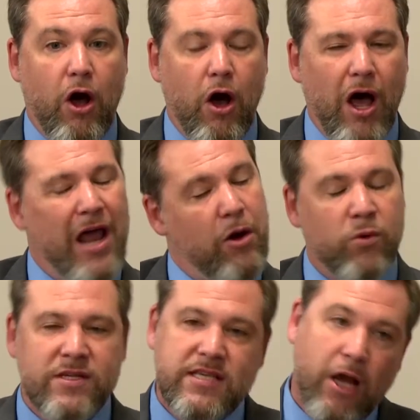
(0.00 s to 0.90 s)
I don't want
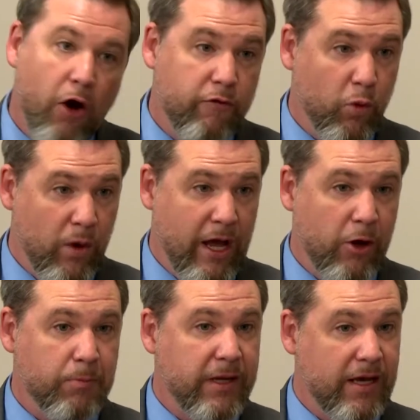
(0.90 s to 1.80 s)
to say
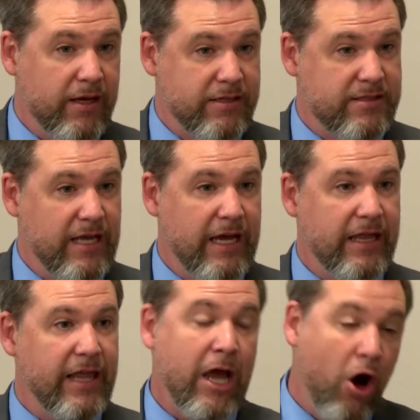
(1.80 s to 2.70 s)
overwhelmed, because
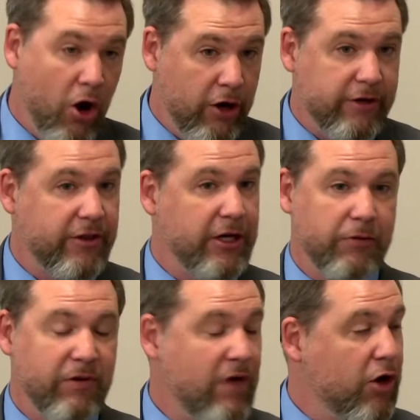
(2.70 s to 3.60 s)
they aren't.
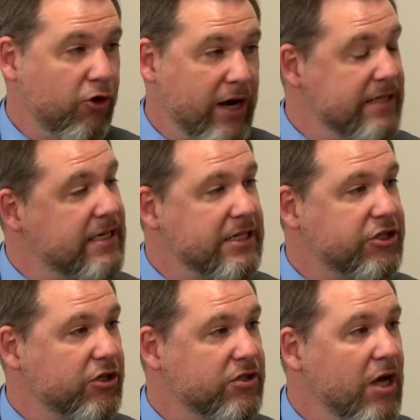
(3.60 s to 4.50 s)
We've got great
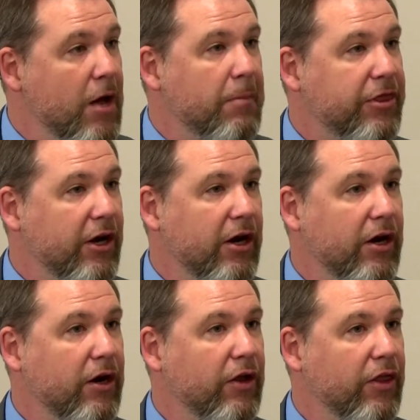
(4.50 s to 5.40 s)
teachers, but
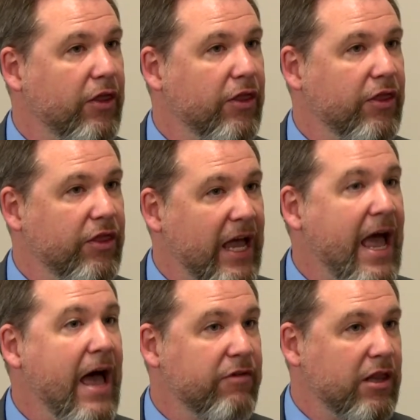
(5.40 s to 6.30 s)
they
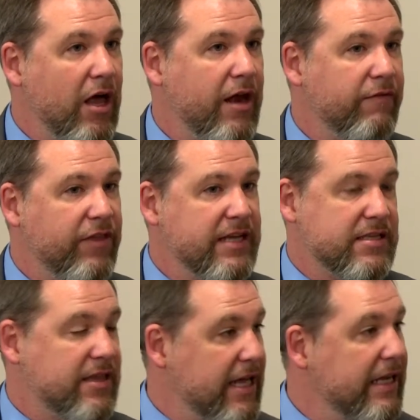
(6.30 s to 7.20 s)
have a lot of things
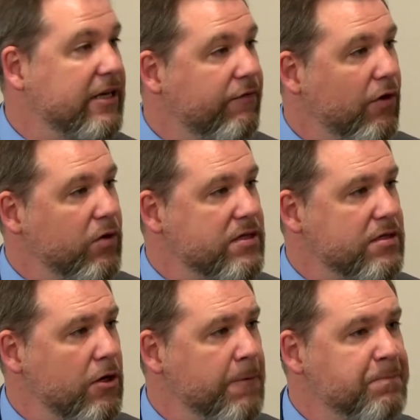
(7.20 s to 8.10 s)
that they need to focus
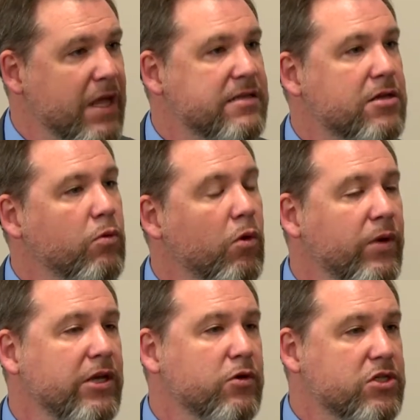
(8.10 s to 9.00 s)
on. And so what we
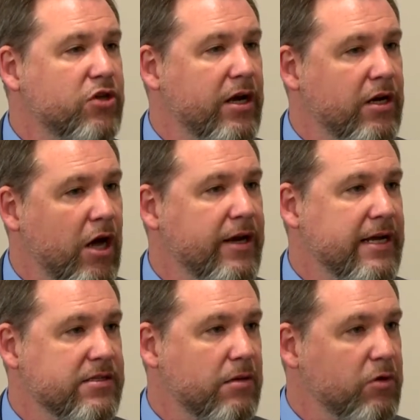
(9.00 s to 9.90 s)
do is try to knock down
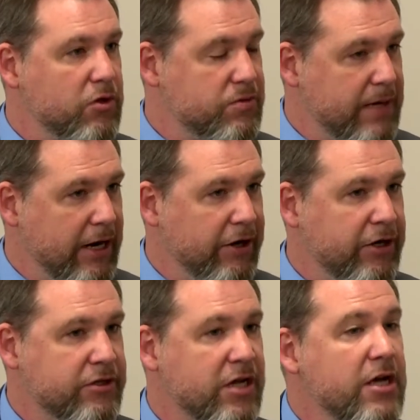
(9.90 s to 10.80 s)
some of those
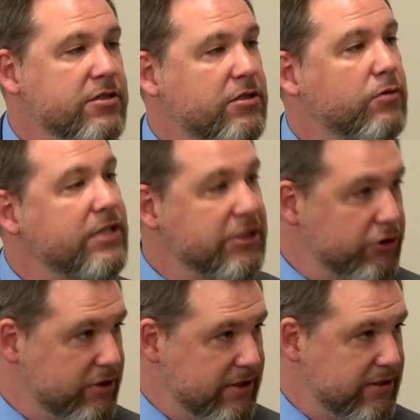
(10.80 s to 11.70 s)
barriers so
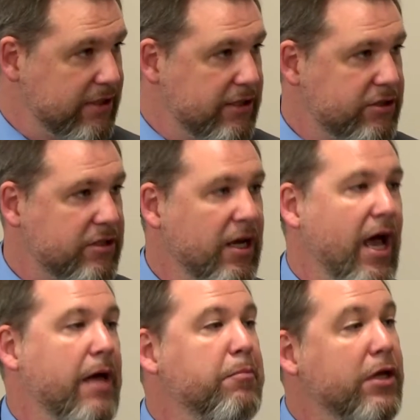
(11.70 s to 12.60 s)
teachers can teach,
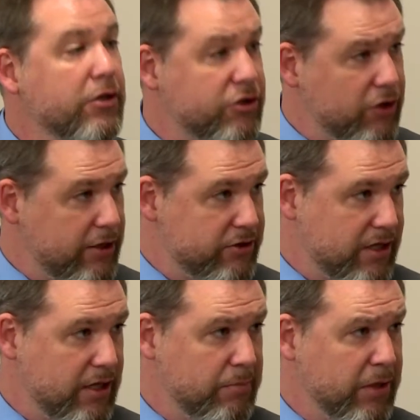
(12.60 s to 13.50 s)
administrators
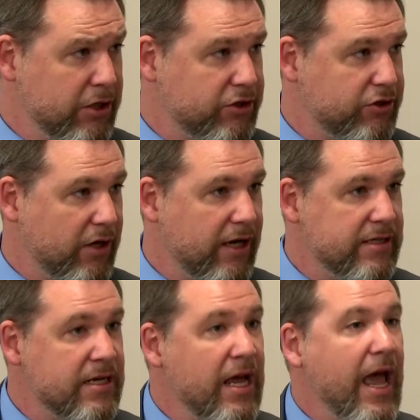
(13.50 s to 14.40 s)
can
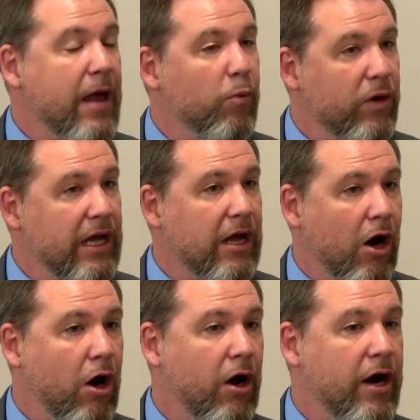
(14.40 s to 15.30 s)
administrate, and we
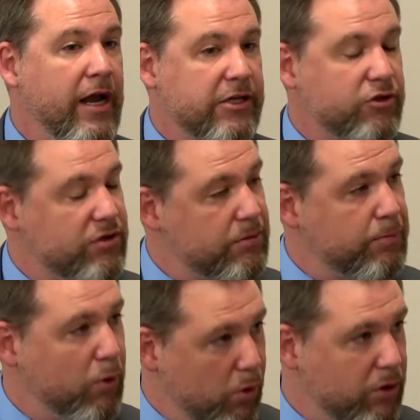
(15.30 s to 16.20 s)
are an extra
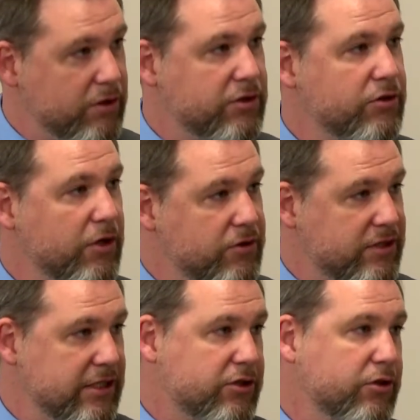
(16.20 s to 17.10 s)
support to those
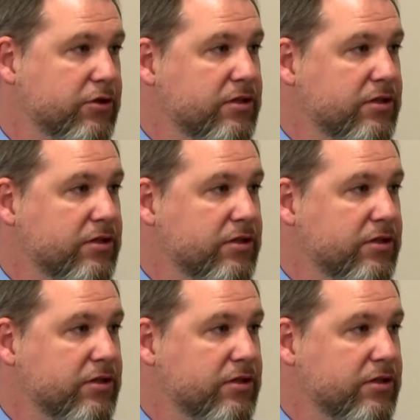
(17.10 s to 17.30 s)
teachers and